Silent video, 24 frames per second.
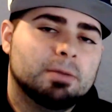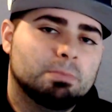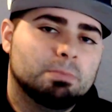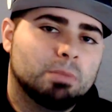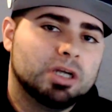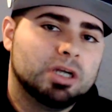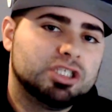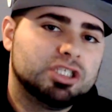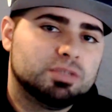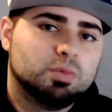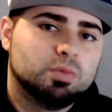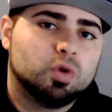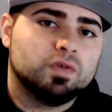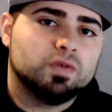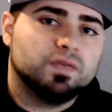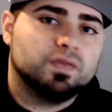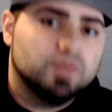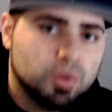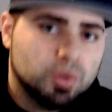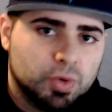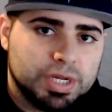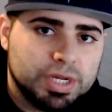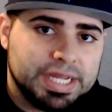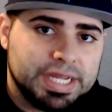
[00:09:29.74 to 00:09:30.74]
much more
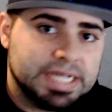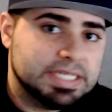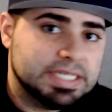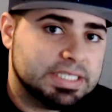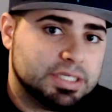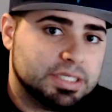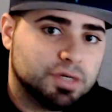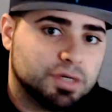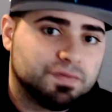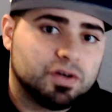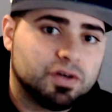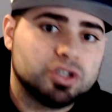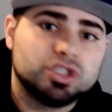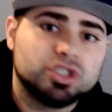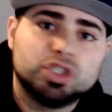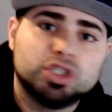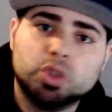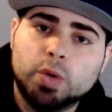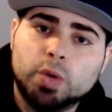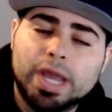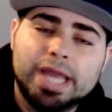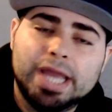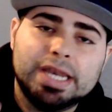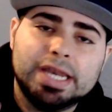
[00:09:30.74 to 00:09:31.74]
fluid in Xenoverse
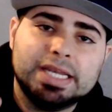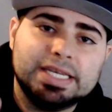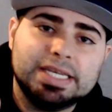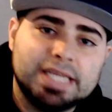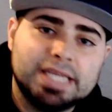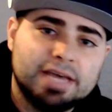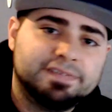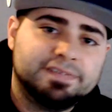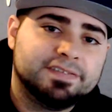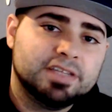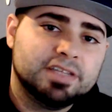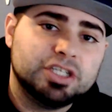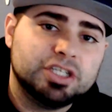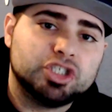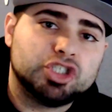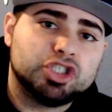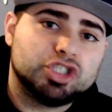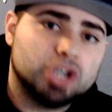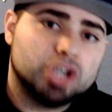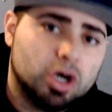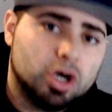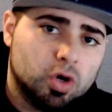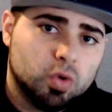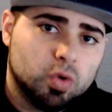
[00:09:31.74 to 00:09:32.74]
2, and it definitely
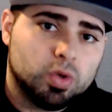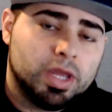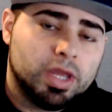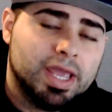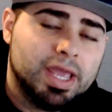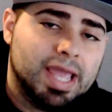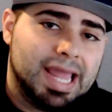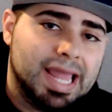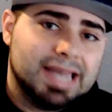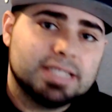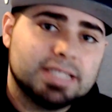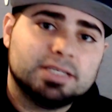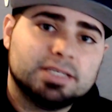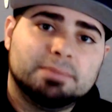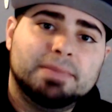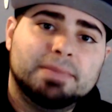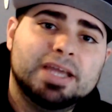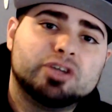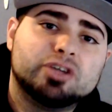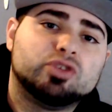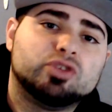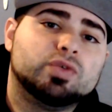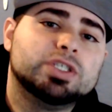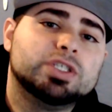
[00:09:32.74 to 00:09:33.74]
showed, and it's a
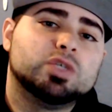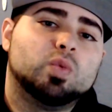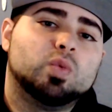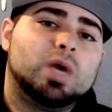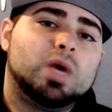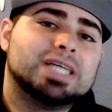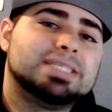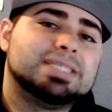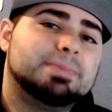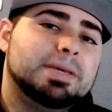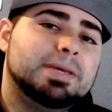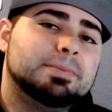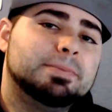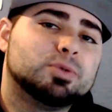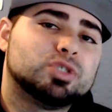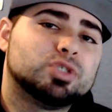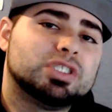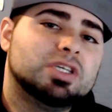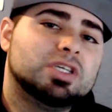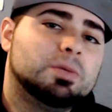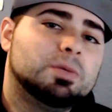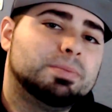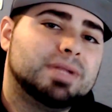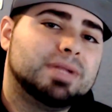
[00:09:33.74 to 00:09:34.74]
major reason why people
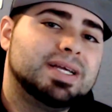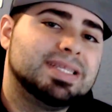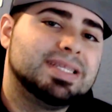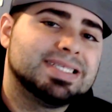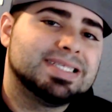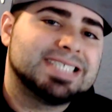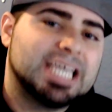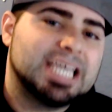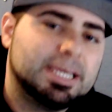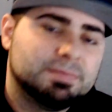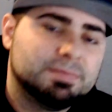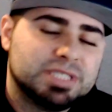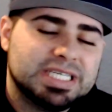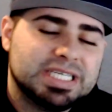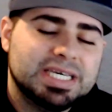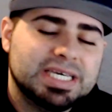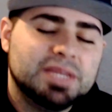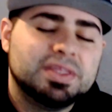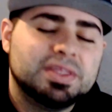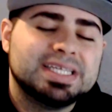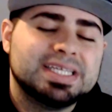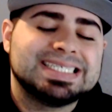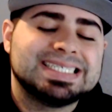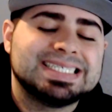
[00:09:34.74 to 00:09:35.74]
still play this game
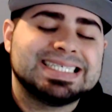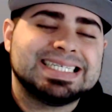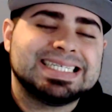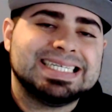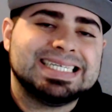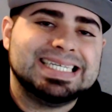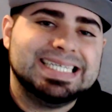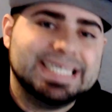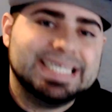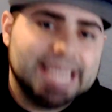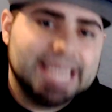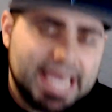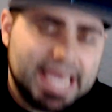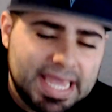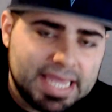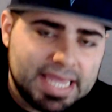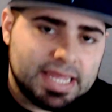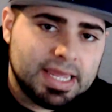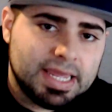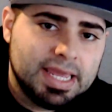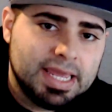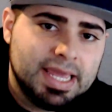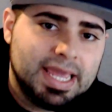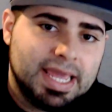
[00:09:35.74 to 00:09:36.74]
till this day
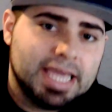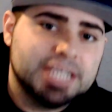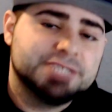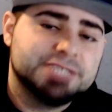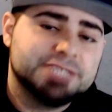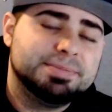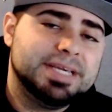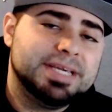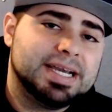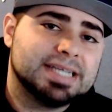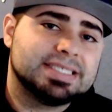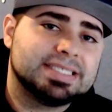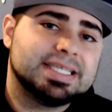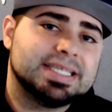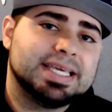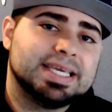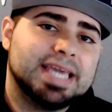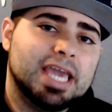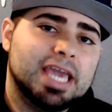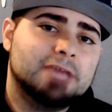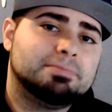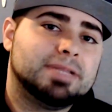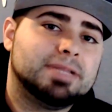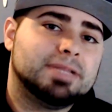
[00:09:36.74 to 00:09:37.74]
is because the
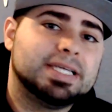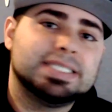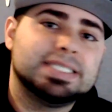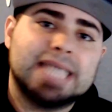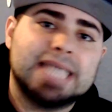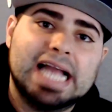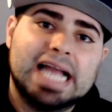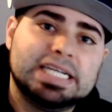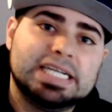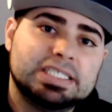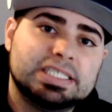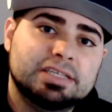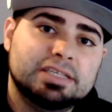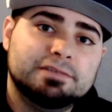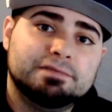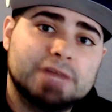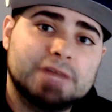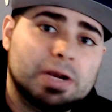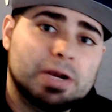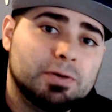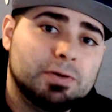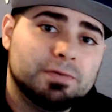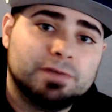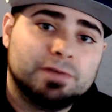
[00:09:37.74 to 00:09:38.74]
gameplay is actually
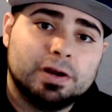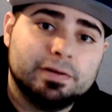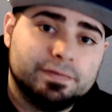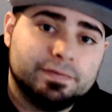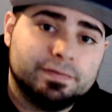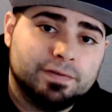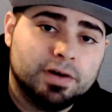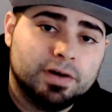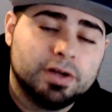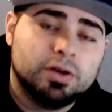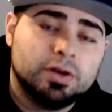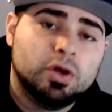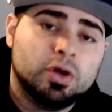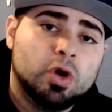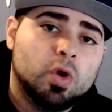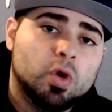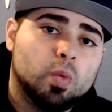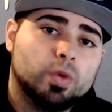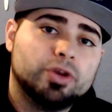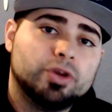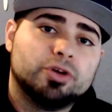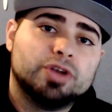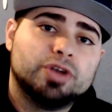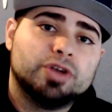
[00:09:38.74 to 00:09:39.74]
very very fun
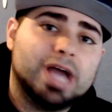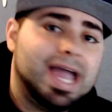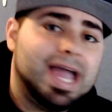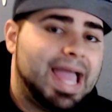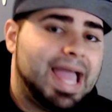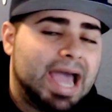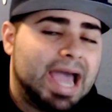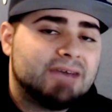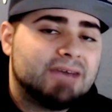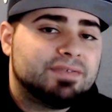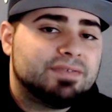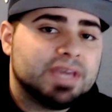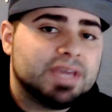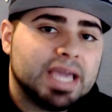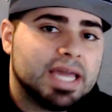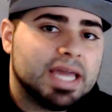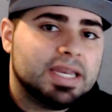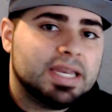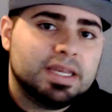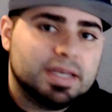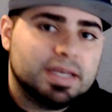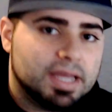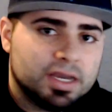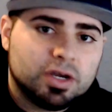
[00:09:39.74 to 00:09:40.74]
when you're not having
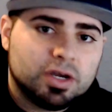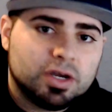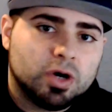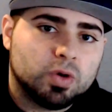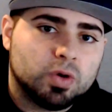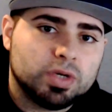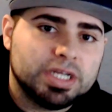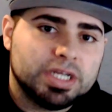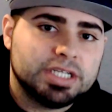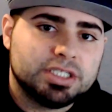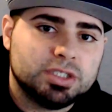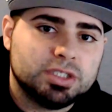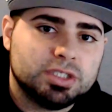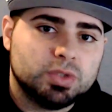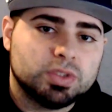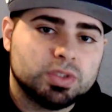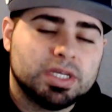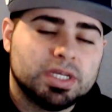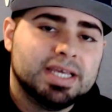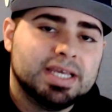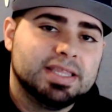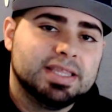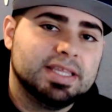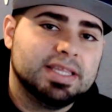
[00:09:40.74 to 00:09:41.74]
any netcode issues
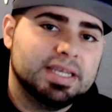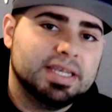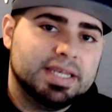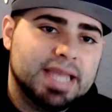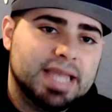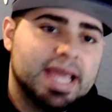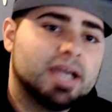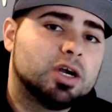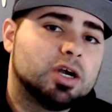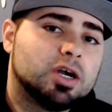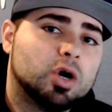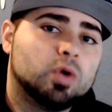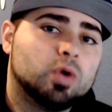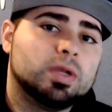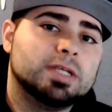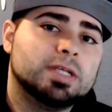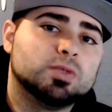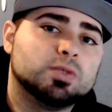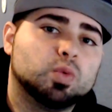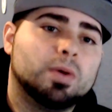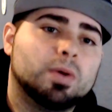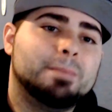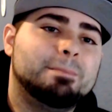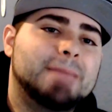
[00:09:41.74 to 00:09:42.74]
the netcode
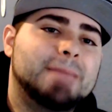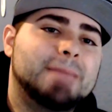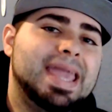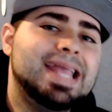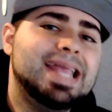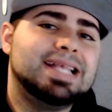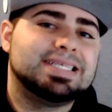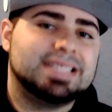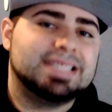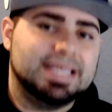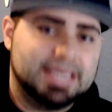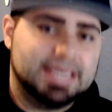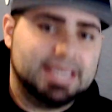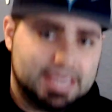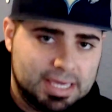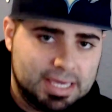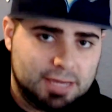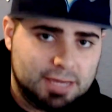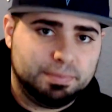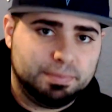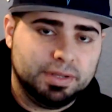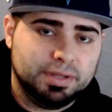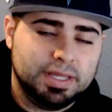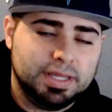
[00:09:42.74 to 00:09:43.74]
is what makes the
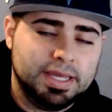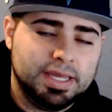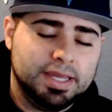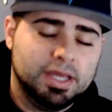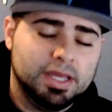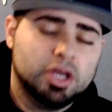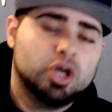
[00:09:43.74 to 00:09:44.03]
gameplay